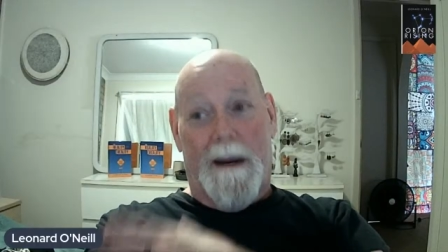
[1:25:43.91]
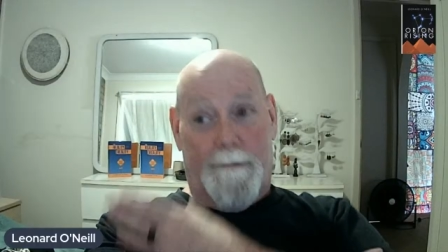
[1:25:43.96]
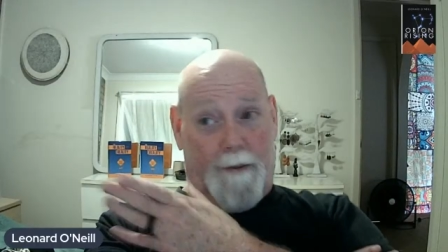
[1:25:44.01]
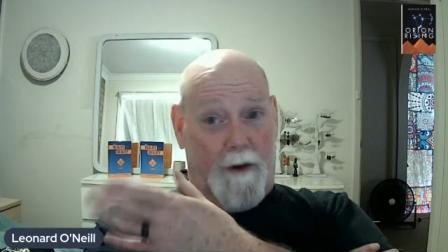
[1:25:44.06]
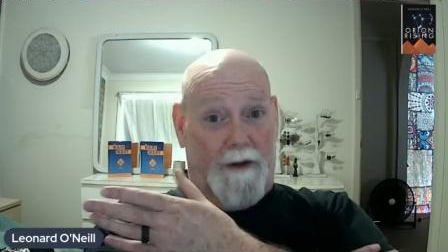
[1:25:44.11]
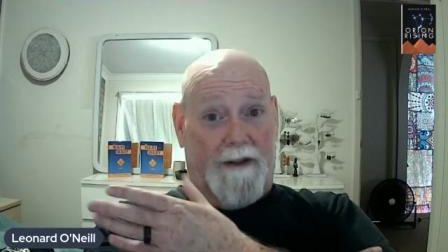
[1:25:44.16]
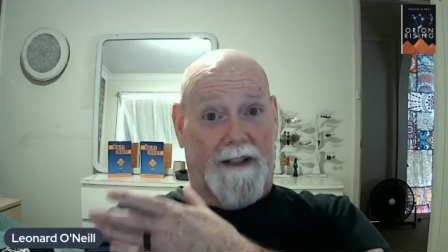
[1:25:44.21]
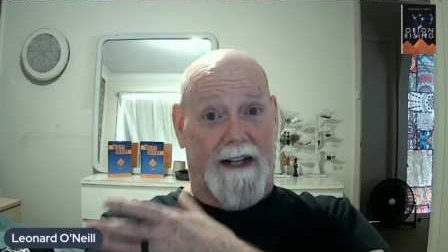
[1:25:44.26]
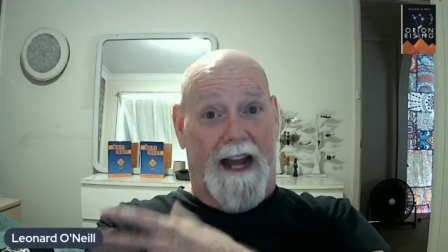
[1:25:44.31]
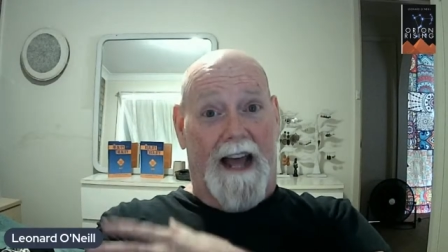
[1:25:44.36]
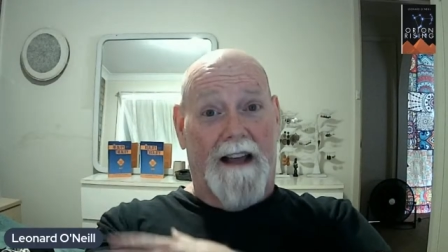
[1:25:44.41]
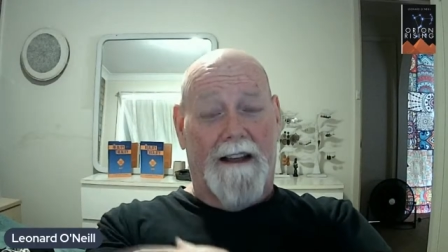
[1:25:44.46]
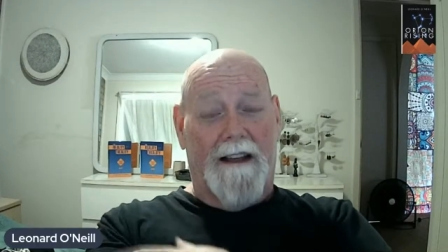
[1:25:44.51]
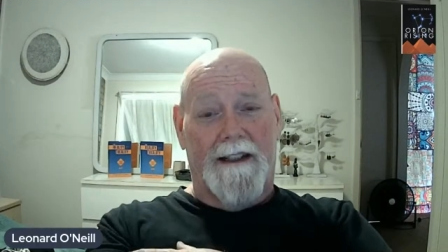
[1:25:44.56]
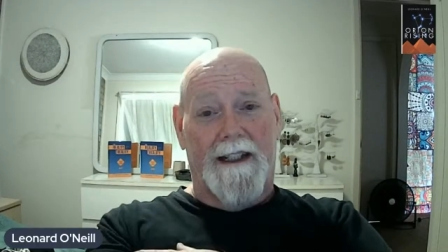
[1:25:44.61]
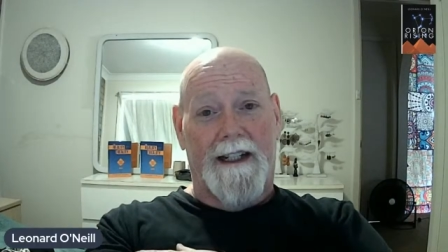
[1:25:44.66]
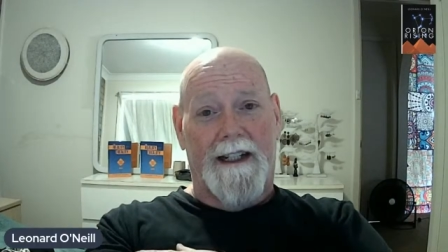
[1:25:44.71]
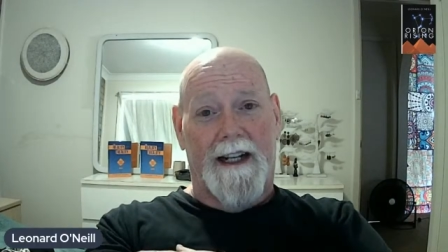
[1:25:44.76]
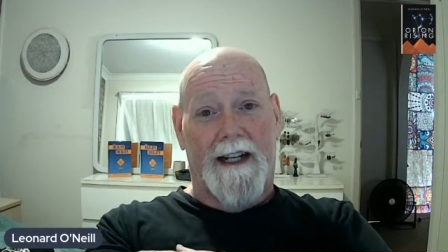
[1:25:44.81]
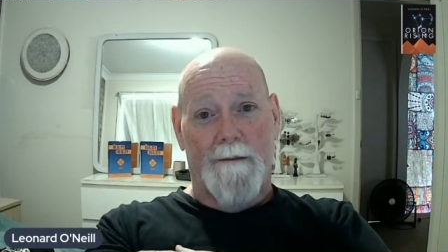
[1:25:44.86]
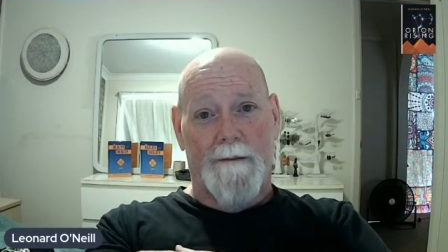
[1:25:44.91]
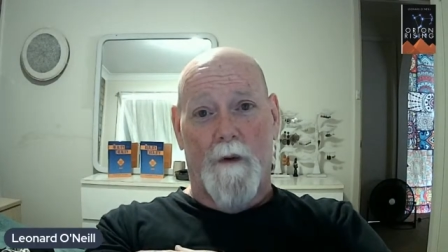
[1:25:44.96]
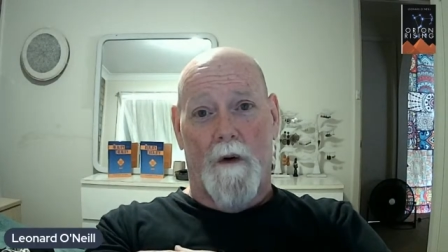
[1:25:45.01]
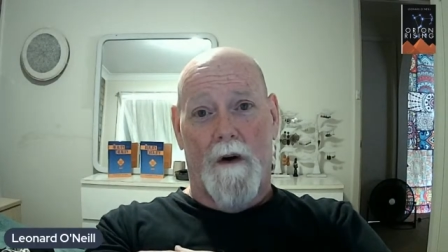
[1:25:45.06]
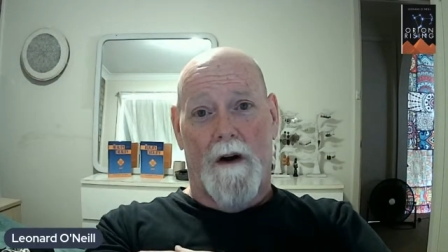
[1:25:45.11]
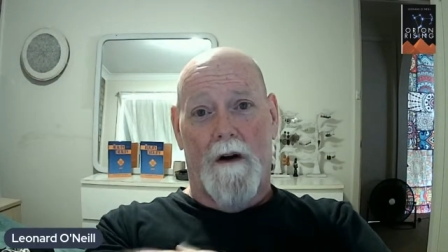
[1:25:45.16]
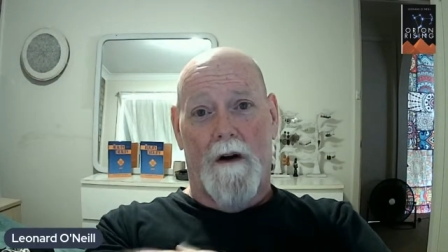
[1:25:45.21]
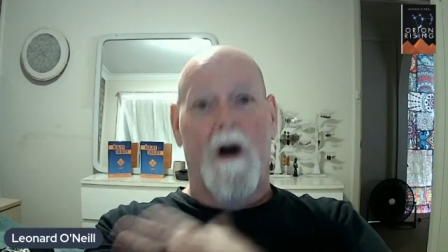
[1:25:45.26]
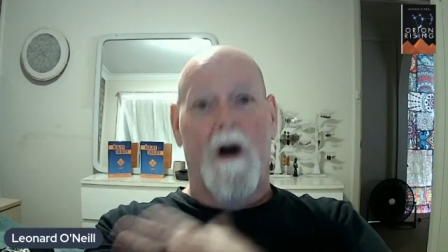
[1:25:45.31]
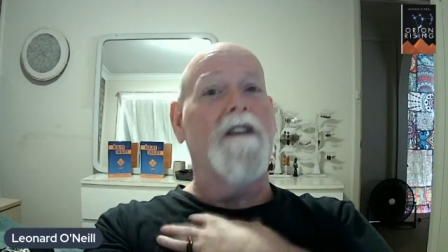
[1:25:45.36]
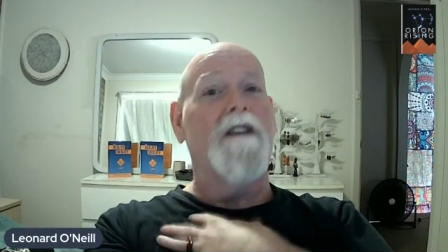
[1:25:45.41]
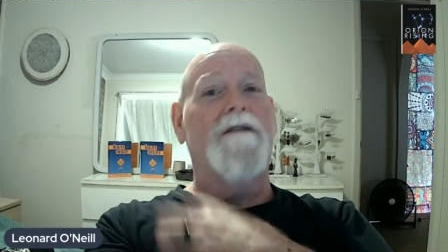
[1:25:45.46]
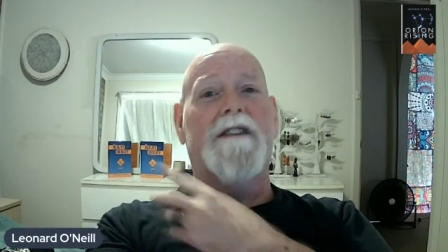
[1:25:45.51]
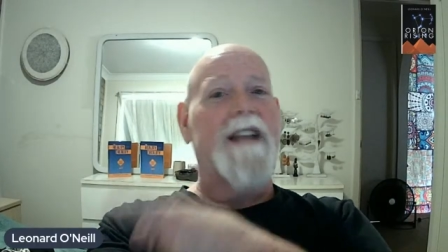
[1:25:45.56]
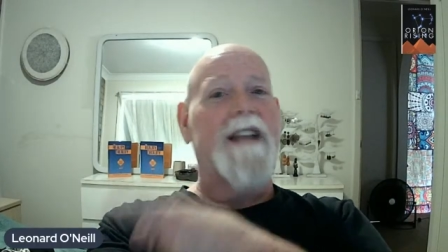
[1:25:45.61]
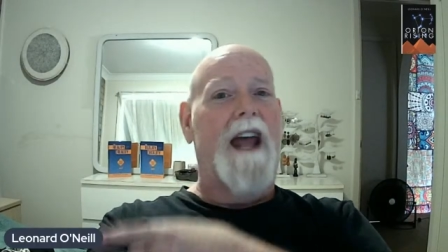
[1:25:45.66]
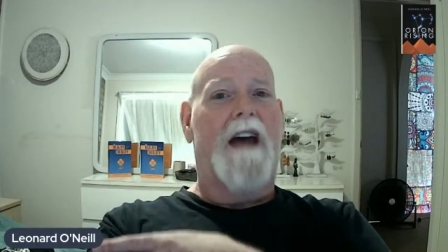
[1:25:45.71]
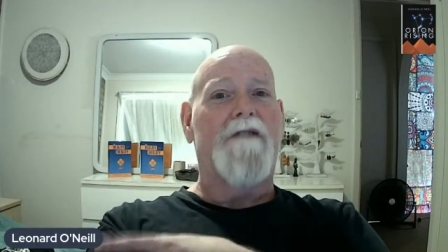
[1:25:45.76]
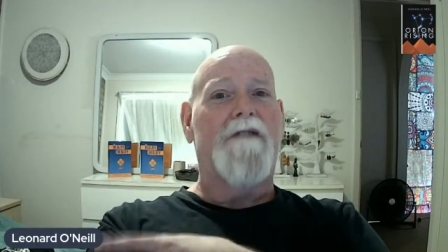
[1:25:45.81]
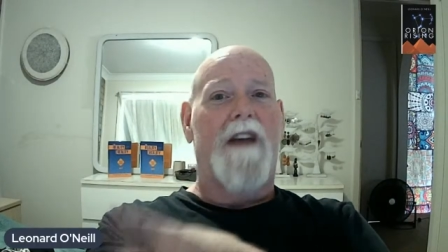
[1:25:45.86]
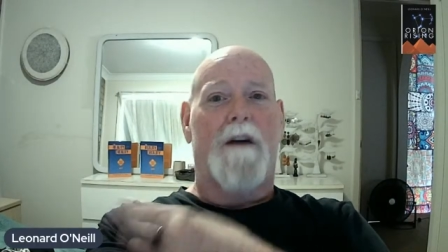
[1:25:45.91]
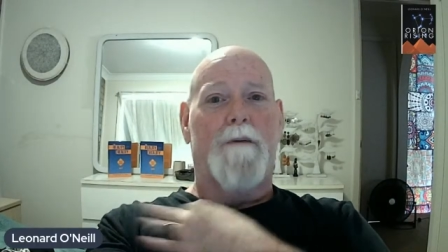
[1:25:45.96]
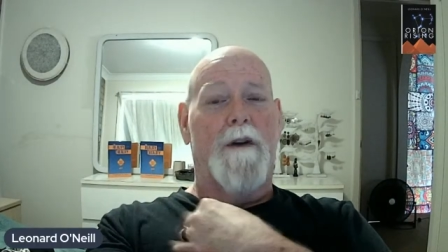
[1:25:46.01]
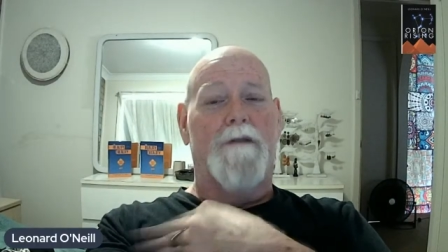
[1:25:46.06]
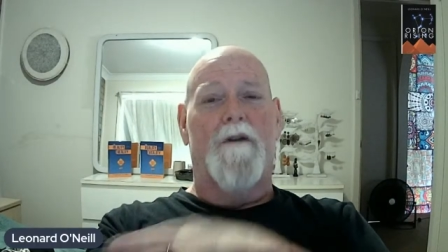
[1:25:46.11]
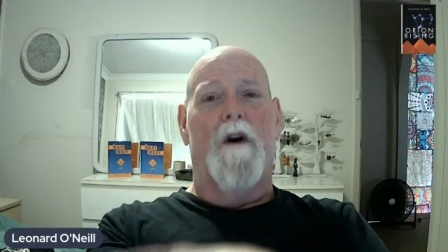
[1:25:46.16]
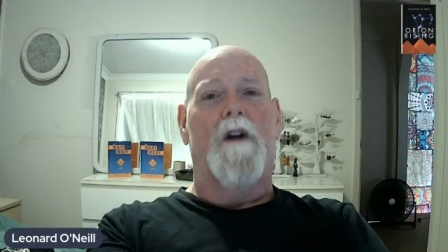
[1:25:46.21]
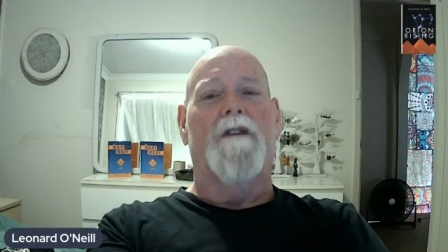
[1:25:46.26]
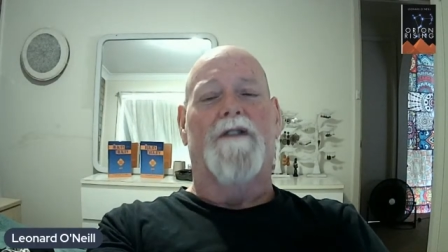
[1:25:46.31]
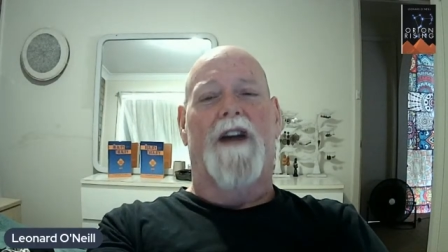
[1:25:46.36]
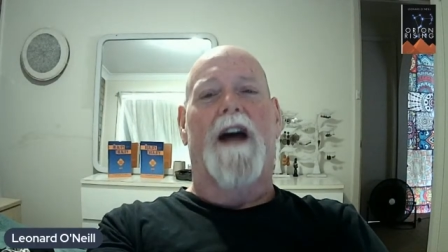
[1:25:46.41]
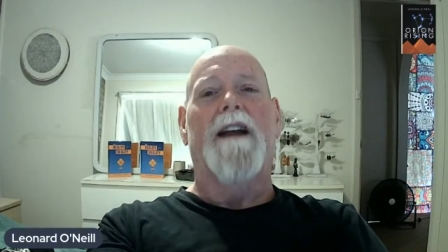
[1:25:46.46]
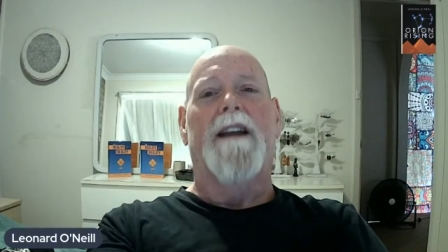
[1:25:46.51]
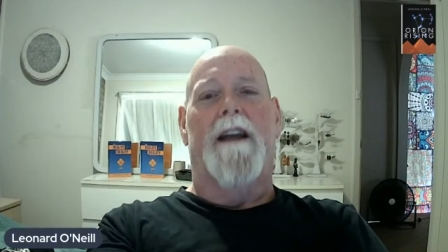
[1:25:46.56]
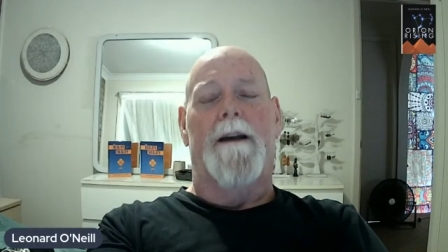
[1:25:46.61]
personality anymore. All of us have that. We've all done it.